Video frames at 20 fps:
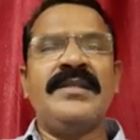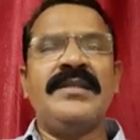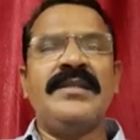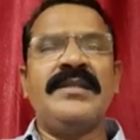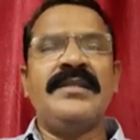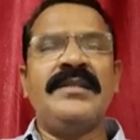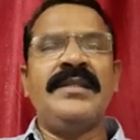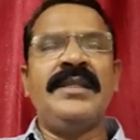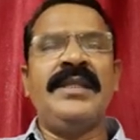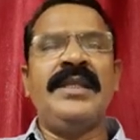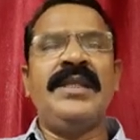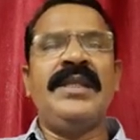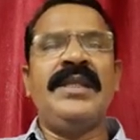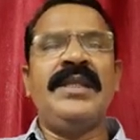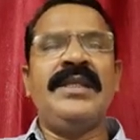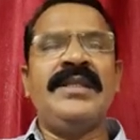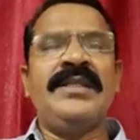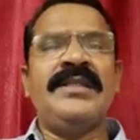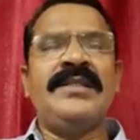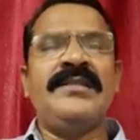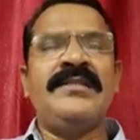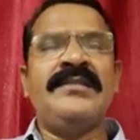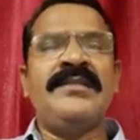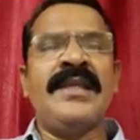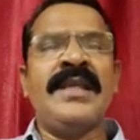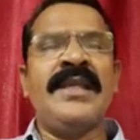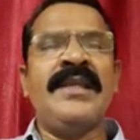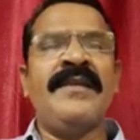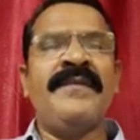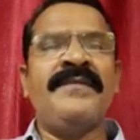the
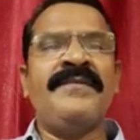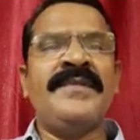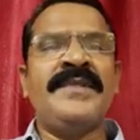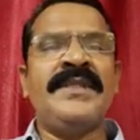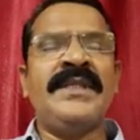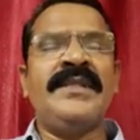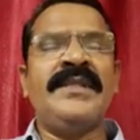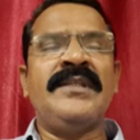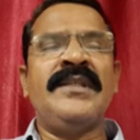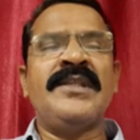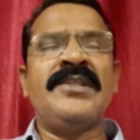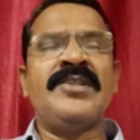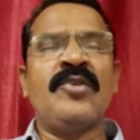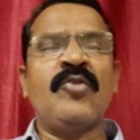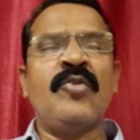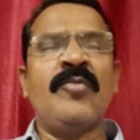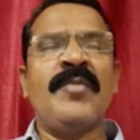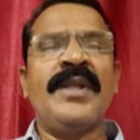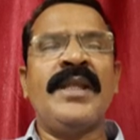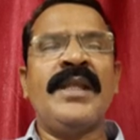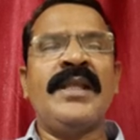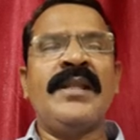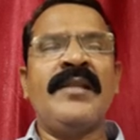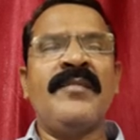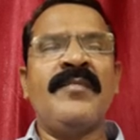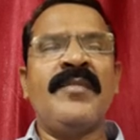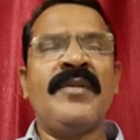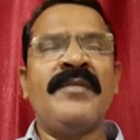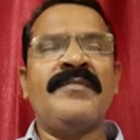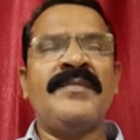xi of G, that is the chromatic
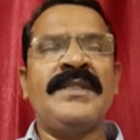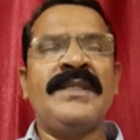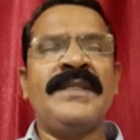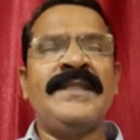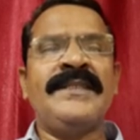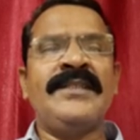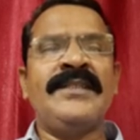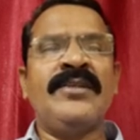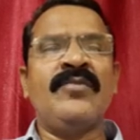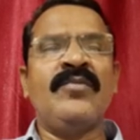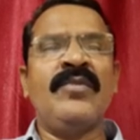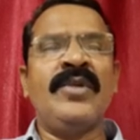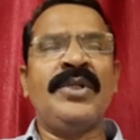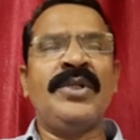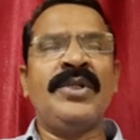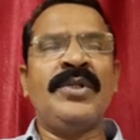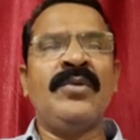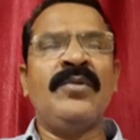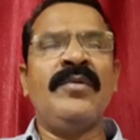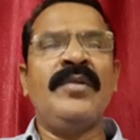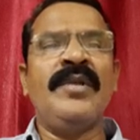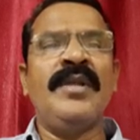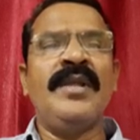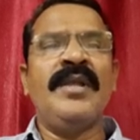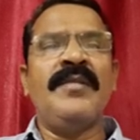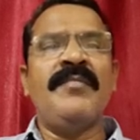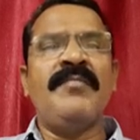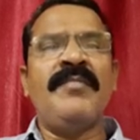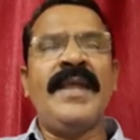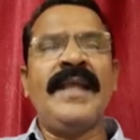number of G is equal to
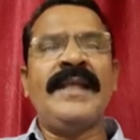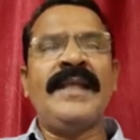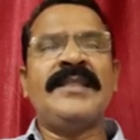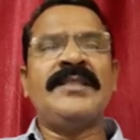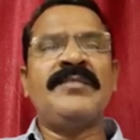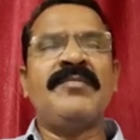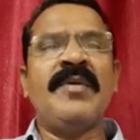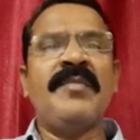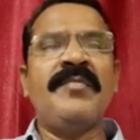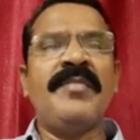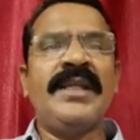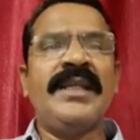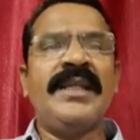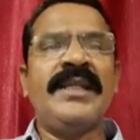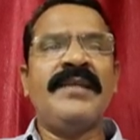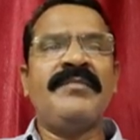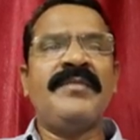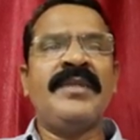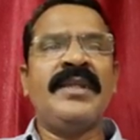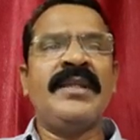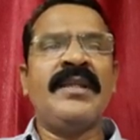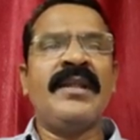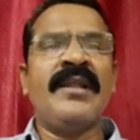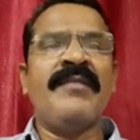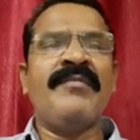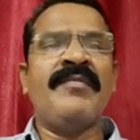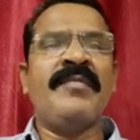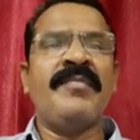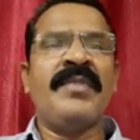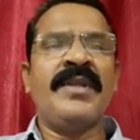maximum degree of the
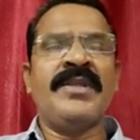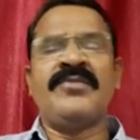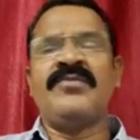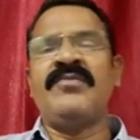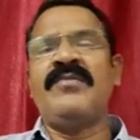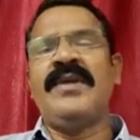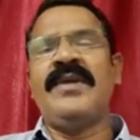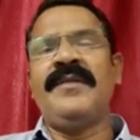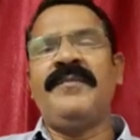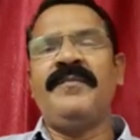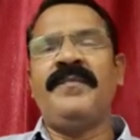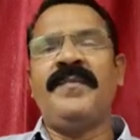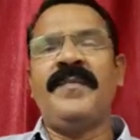graph plus 1.